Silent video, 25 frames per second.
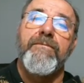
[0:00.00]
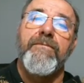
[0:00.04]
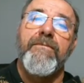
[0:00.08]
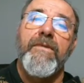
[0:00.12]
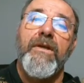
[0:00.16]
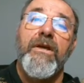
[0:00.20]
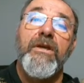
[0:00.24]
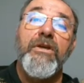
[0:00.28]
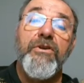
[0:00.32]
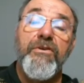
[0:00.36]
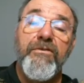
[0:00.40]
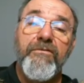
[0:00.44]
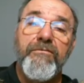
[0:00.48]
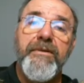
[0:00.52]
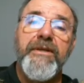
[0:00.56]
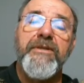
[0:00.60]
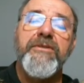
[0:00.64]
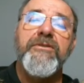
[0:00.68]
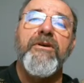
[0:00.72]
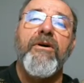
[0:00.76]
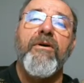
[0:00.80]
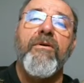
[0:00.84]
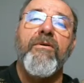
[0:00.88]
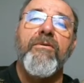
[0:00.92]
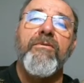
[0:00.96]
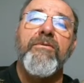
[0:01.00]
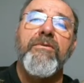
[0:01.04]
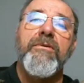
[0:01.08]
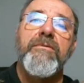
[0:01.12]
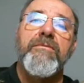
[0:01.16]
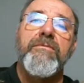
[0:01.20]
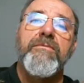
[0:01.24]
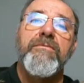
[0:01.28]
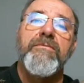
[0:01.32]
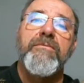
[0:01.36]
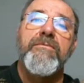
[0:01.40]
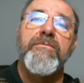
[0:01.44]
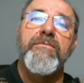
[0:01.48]
You've been told.
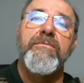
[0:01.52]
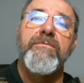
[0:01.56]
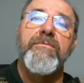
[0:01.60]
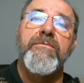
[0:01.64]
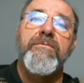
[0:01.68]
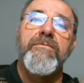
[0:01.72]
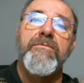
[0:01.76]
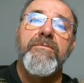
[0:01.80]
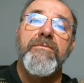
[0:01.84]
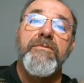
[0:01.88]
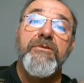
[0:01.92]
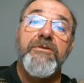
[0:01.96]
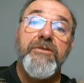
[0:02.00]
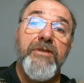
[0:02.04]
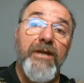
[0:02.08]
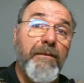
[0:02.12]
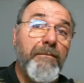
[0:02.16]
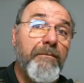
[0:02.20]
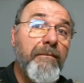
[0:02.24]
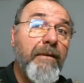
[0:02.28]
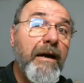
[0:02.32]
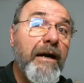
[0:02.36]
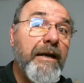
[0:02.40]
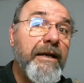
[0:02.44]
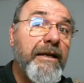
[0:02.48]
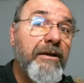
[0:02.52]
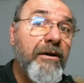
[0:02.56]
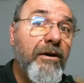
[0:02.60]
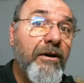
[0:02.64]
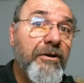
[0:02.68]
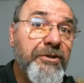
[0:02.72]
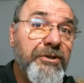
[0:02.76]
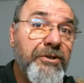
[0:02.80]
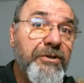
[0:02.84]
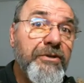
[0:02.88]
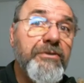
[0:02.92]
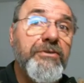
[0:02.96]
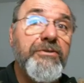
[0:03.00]
Somebody on
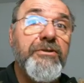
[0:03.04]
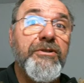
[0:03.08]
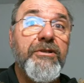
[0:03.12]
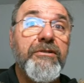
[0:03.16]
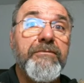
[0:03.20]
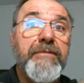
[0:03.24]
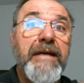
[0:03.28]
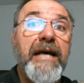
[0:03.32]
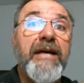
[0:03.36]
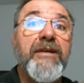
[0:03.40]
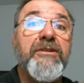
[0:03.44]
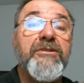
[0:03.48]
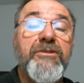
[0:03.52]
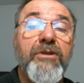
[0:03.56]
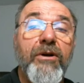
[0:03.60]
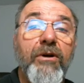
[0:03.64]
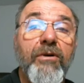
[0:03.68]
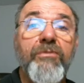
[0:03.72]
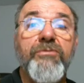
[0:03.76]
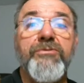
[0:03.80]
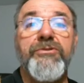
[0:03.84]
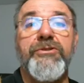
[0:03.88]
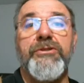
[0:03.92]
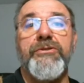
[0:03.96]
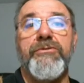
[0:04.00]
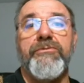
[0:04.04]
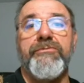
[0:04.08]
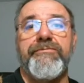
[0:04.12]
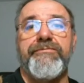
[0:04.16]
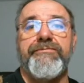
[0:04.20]
YouTube has told you.